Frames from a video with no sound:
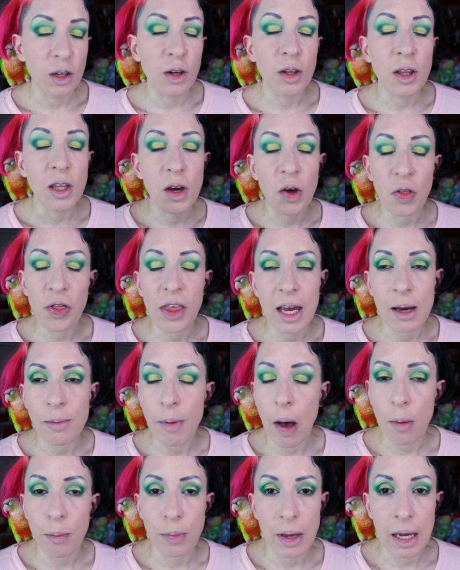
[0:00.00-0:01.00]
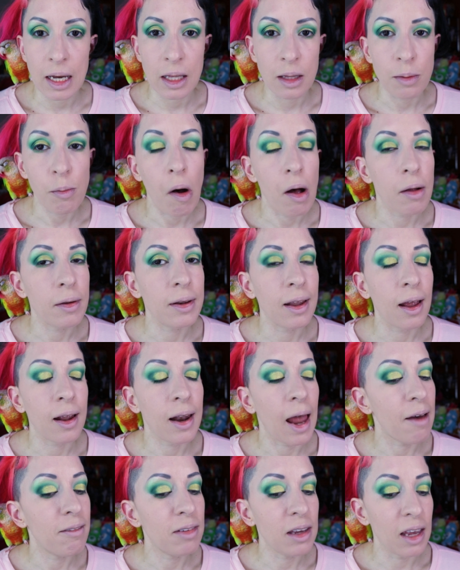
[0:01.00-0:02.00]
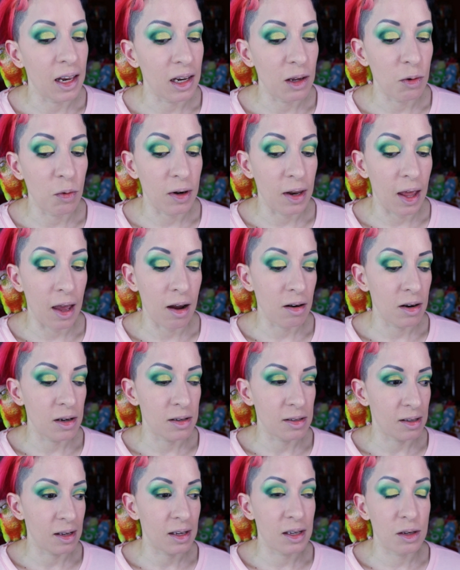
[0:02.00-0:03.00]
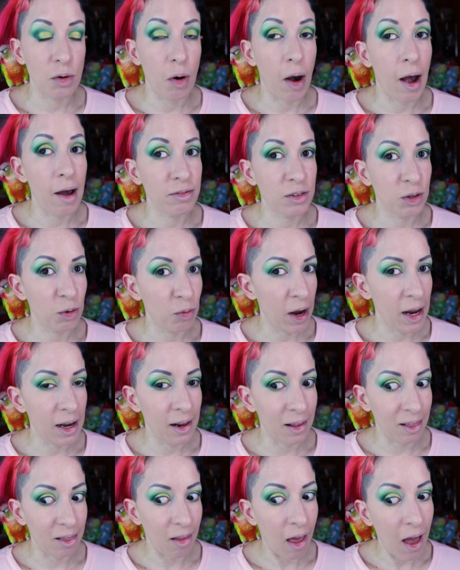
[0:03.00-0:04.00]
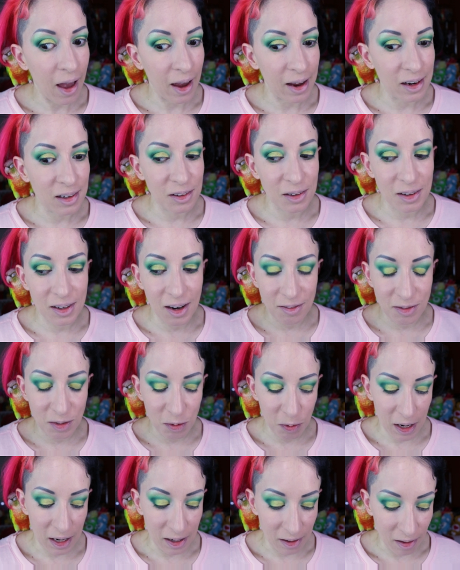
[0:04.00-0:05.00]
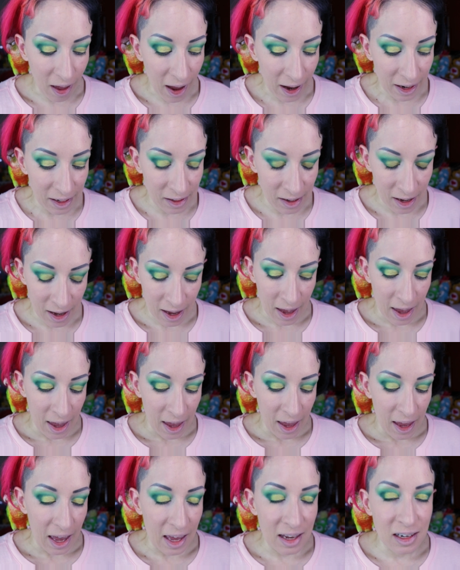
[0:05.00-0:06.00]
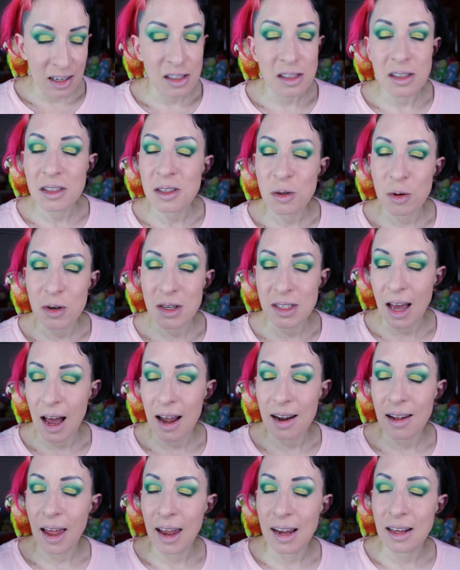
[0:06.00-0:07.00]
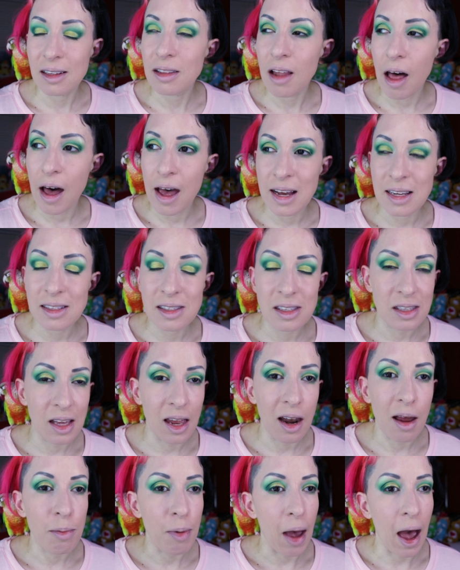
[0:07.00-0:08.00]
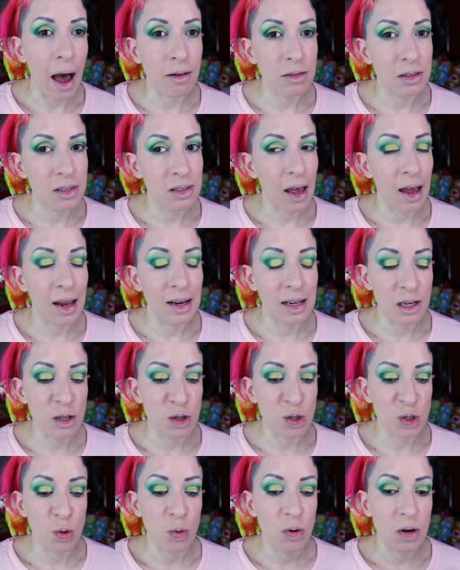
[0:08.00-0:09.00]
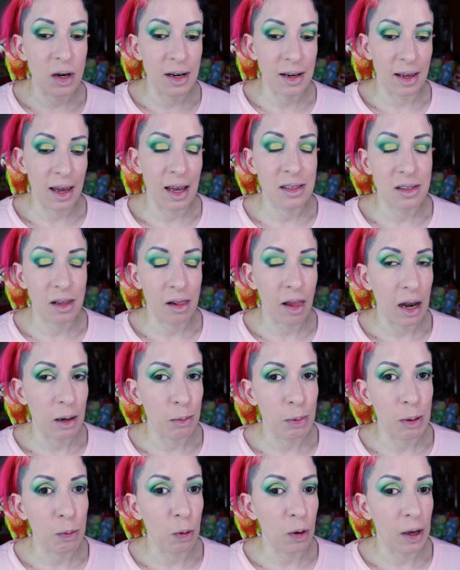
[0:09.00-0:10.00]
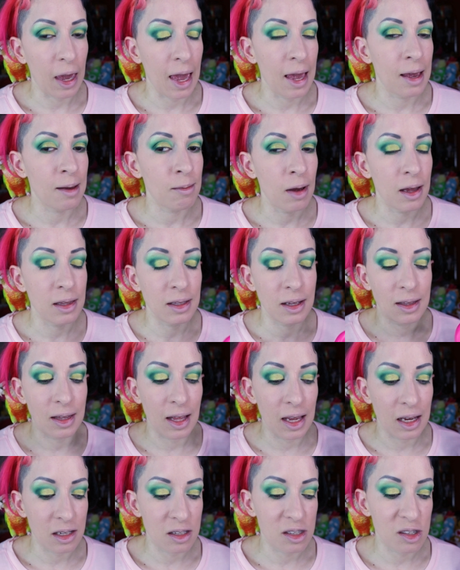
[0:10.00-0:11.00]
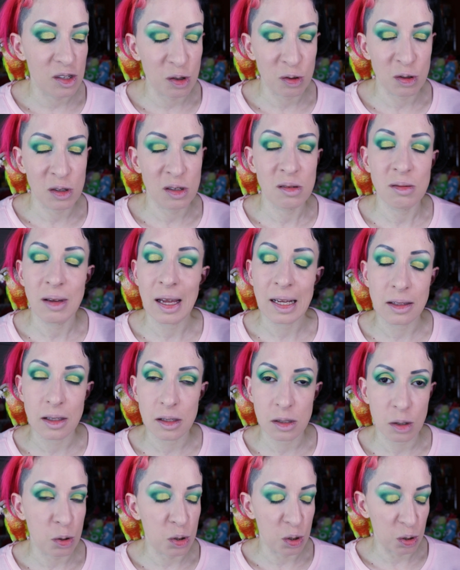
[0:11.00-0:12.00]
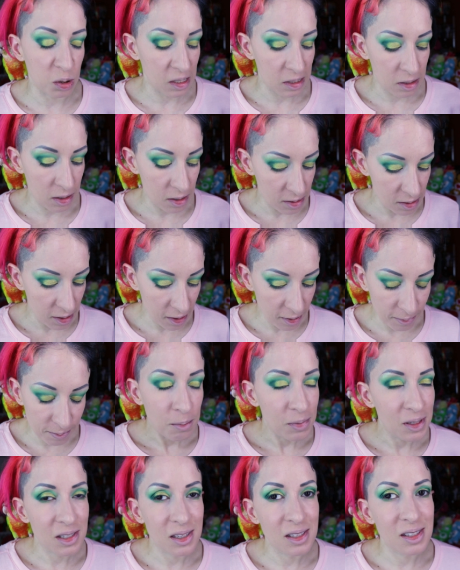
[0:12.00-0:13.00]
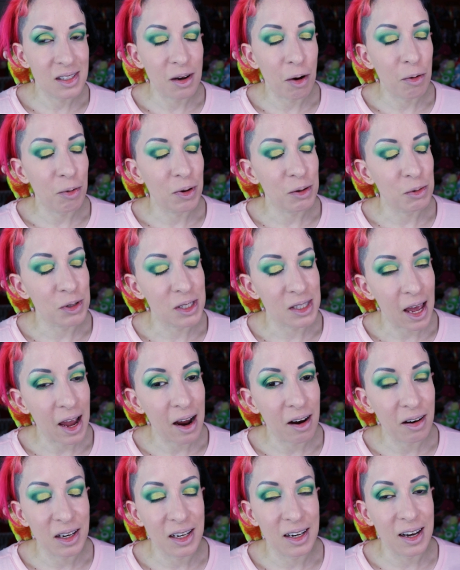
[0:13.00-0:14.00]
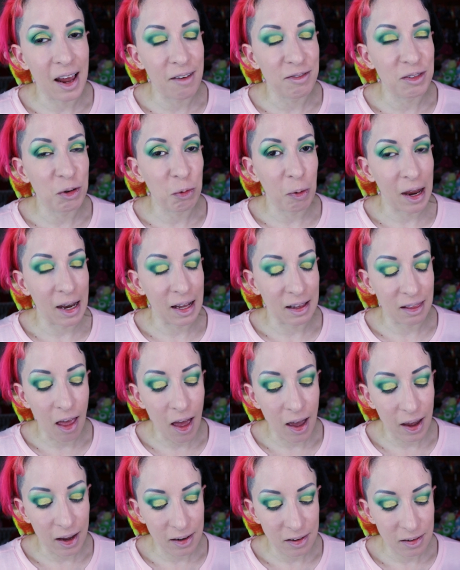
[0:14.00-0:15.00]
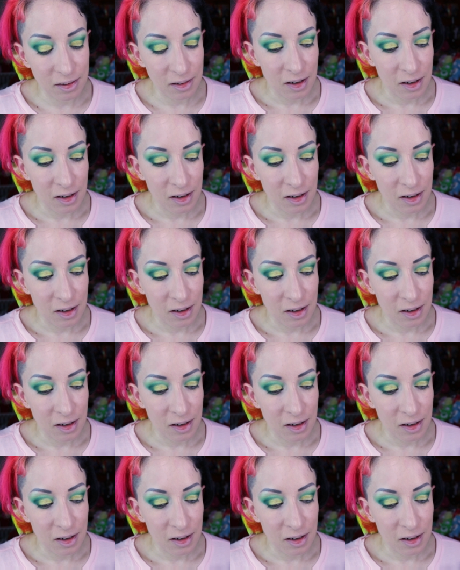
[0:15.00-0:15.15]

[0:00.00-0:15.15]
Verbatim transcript: know, the good thing about being in the mall and not having anyone there is like you don't have to wait in line. You didn't have to wait in line. And because the stores had like lines set up outside each store in case a lot of people came and then they could still do like the social distancing. But since nobody was there, you didn't have to wait in line.